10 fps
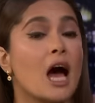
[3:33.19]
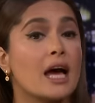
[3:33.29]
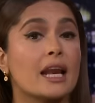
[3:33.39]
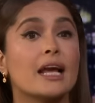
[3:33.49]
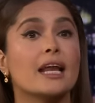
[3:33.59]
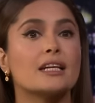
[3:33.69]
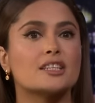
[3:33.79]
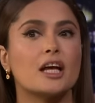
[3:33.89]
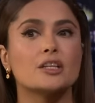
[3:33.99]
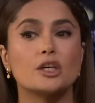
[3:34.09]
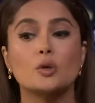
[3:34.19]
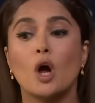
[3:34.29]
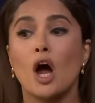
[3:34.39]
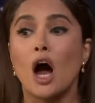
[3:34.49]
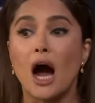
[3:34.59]
And I gotta tell you,
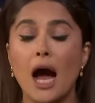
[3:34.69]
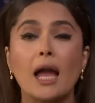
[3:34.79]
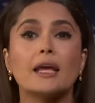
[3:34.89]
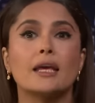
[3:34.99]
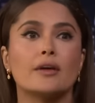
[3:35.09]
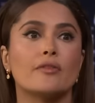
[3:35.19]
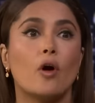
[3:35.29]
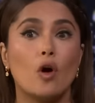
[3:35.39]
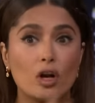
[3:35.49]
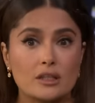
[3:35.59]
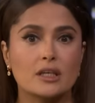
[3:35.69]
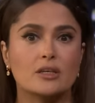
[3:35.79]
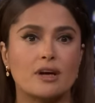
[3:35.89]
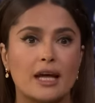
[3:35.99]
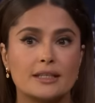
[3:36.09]
I give all the
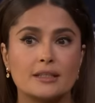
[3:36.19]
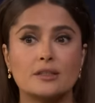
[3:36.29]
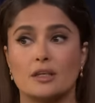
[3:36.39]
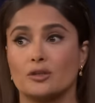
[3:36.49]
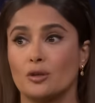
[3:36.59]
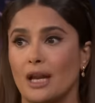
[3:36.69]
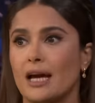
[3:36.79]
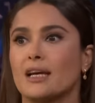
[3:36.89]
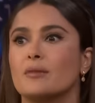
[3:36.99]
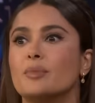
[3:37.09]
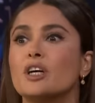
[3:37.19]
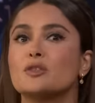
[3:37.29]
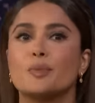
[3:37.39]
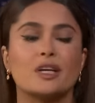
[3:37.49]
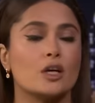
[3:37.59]
credit to Like a
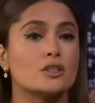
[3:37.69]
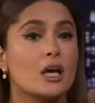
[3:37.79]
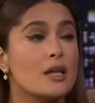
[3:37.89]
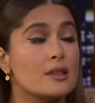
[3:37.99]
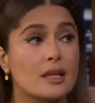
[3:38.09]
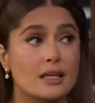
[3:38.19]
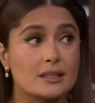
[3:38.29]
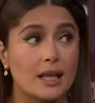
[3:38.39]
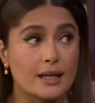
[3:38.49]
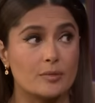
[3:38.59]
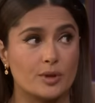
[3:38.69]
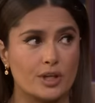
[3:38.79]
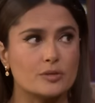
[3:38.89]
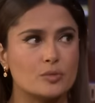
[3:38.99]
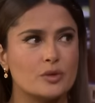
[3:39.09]
Boss because this Like a
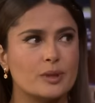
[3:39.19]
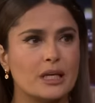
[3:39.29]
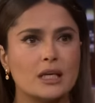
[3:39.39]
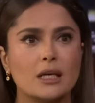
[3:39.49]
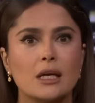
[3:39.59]
Boss movie,